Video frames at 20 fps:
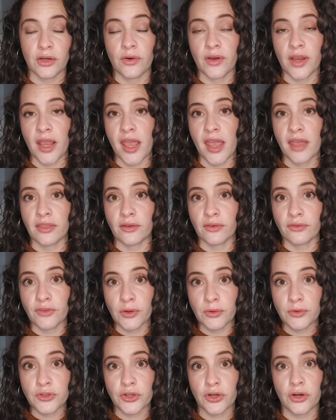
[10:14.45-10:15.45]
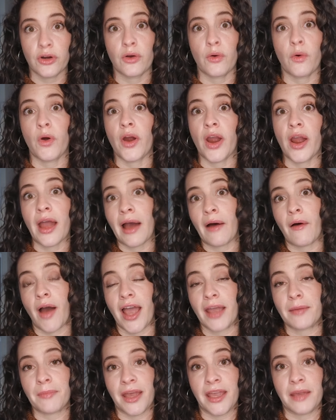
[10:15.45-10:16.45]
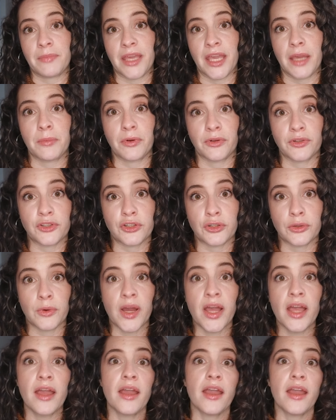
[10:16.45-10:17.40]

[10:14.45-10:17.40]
create in the future or how I might be able to